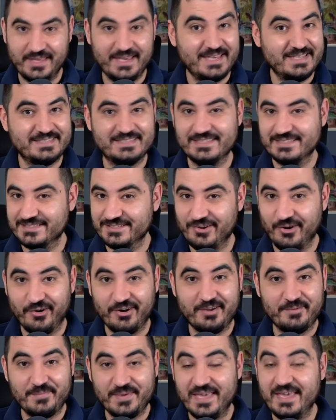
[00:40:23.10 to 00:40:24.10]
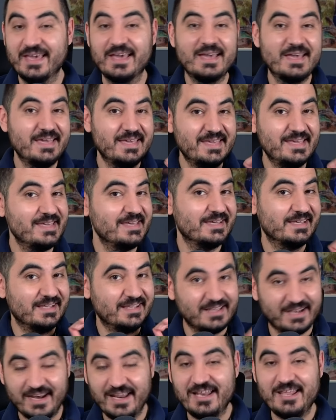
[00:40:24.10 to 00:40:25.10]
This is gonna be
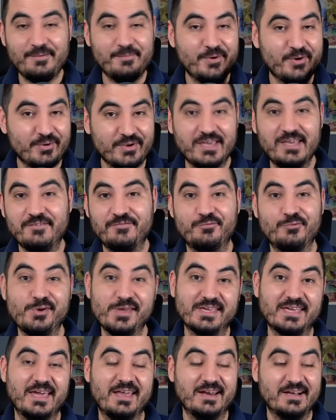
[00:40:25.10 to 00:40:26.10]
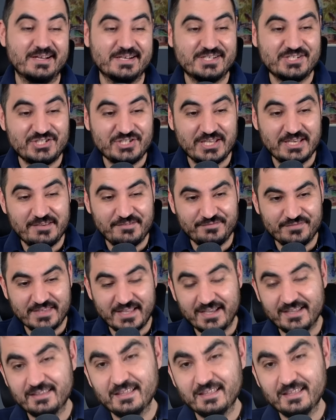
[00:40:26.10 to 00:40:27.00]
incredible if we can achieve